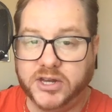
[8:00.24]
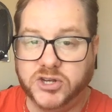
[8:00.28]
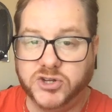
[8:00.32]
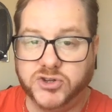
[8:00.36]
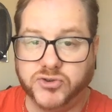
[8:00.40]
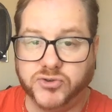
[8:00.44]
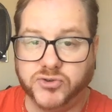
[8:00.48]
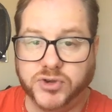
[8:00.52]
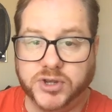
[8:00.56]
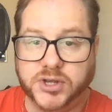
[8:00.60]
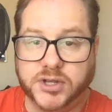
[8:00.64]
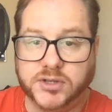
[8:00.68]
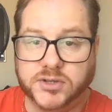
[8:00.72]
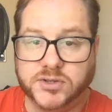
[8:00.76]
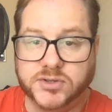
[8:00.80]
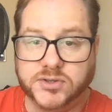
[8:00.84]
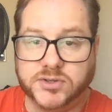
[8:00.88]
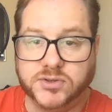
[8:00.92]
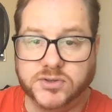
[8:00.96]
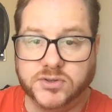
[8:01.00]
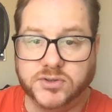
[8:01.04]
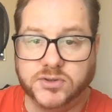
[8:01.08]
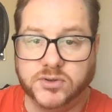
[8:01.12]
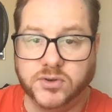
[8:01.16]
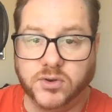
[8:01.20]

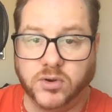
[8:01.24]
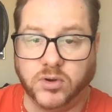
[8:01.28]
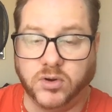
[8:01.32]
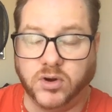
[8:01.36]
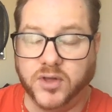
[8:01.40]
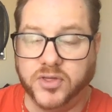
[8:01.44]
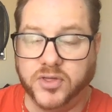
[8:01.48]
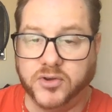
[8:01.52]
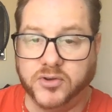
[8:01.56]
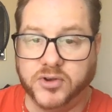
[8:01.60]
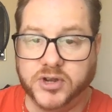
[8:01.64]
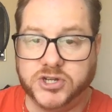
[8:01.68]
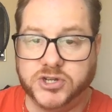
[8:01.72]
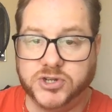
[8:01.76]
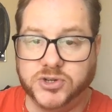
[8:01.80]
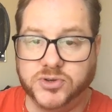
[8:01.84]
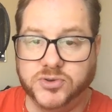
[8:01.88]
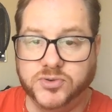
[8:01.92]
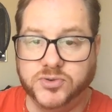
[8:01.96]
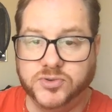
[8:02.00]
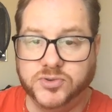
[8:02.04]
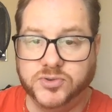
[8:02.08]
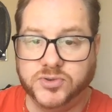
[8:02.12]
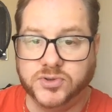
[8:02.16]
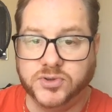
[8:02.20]
injuries or other
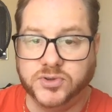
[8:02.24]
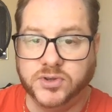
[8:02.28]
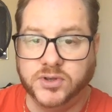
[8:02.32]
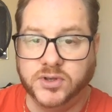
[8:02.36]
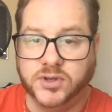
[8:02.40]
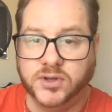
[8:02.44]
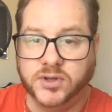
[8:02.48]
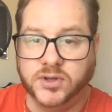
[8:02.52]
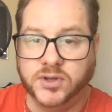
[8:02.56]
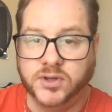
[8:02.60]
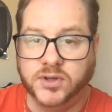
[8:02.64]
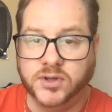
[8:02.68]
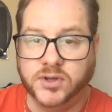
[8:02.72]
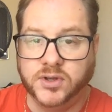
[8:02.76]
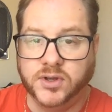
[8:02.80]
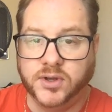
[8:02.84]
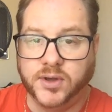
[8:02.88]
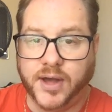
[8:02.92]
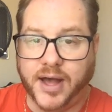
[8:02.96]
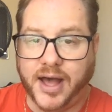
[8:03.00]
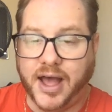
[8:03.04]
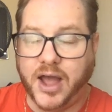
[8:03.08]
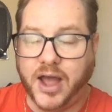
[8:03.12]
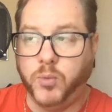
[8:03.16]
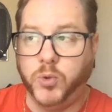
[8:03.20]
issues,
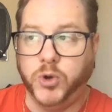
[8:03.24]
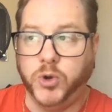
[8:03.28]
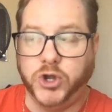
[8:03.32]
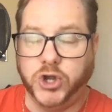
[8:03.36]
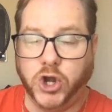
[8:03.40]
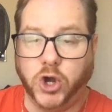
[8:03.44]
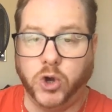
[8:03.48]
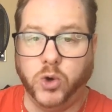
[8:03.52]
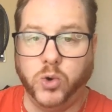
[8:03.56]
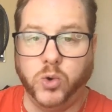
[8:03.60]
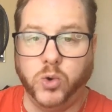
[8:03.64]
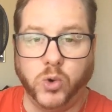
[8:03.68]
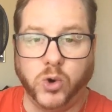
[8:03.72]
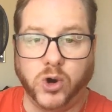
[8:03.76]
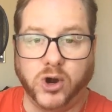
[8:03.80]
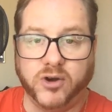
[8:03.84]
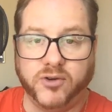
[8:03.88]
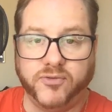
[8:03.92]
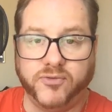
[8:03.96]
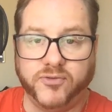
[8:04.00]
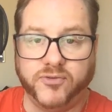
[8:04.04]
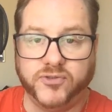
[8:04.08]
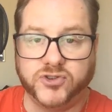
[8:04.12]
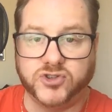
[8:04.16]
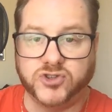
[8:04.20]
I would know who
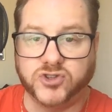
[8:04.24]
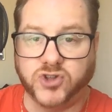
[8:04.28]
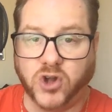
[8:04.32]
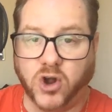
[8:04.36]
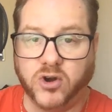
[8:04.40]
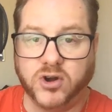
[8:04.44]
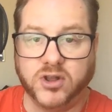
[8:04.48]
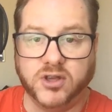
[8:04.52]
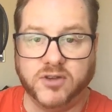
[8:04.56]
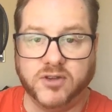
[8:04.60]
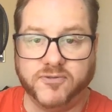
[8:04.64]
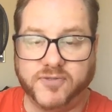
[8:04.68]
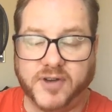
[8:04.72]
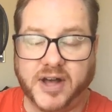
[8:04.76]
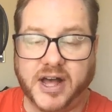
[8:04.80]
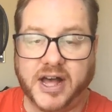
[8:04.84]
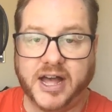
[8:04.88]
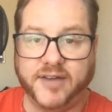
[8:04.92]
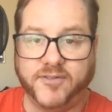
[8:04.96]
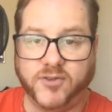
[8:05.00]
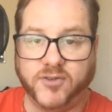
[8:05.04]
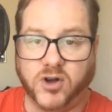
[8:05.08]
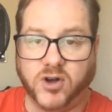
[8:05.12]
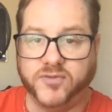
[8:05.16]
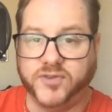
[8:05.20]
our starting
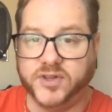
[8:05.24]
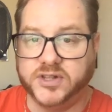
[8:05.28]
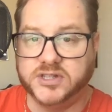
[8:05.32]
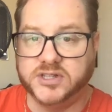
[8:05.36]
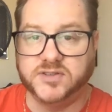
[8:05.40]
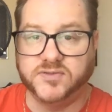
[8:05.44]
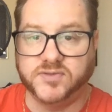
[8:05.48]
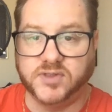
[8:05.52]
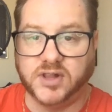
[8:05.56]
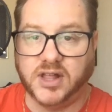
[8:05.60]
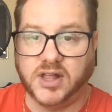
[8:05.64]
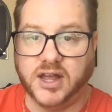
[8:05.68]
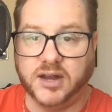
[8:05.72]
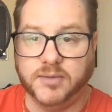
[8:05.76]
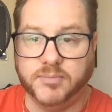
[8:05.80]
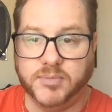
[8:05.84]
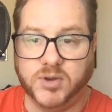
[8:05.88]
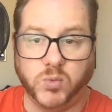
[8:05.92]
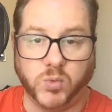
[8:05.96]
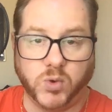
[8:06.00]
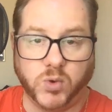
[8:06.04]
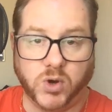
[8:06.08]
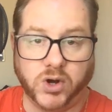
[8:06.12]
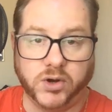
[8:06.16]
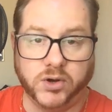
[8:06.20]
5 offensive
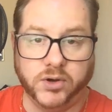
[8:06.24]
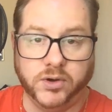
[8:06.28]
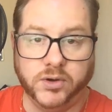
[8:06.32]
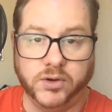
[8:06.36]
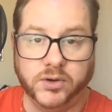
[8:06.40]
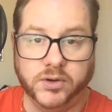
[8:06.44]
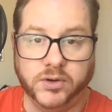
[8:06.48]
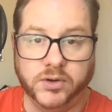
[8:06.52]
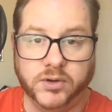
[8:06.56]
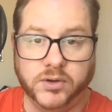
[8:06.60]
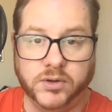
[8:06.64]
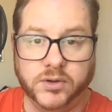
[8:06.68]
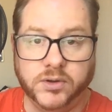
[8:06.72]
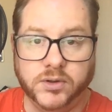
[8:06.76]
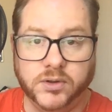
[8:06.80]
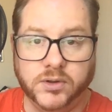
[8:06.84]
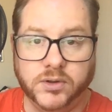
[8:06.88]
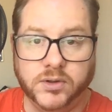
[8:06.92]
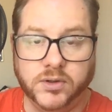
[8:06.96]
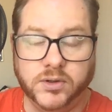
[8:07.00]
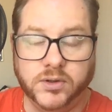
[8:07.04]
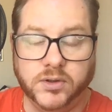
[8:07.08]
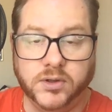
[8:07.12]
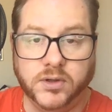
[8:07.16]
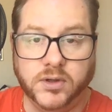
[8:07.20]
linemen were.
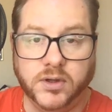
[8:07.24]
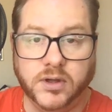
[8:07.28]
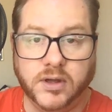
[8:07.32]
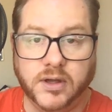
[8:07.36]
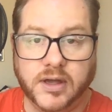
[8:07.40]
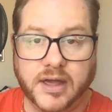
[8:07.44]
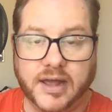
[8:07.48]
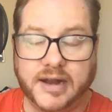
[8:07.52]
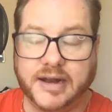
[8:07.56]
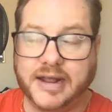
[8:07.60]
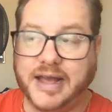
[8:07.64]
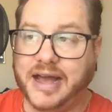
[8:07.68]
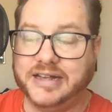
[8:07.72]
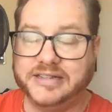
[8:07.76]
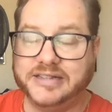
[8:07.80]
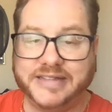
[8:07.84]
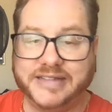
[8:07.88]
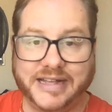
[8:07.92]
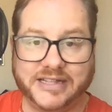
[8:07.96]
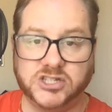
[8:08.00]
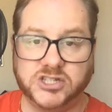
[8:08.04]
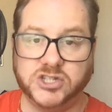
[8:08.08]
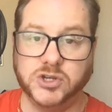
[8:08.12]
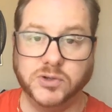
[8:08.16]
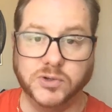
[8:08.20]
And guys,
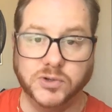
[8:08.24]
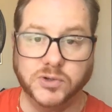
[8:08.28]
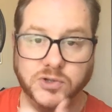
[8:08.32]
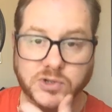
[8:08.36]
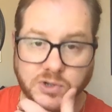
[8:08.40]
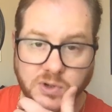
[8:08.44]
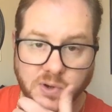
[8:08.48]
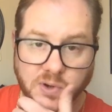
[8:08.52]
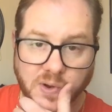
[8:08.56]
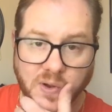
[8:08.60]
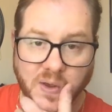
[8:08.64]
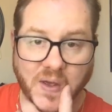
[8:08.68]
that's huge.